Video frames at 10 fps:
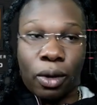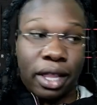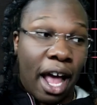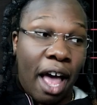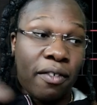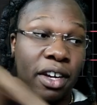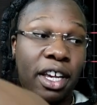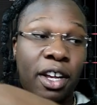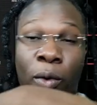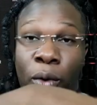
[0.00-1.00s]
or without
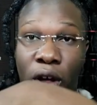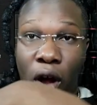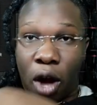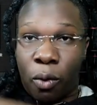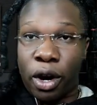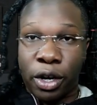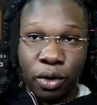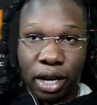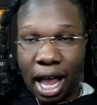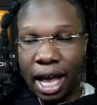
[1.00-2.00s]
having to get a real
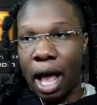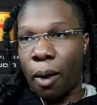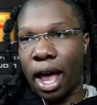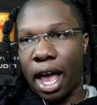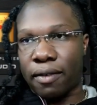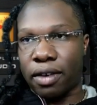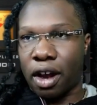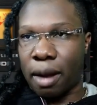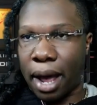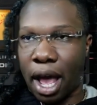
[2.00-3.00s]
hardware unit like how I
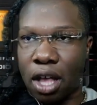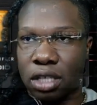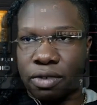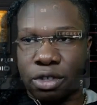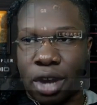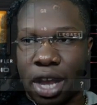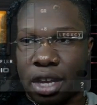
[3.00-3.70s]
have here at my house for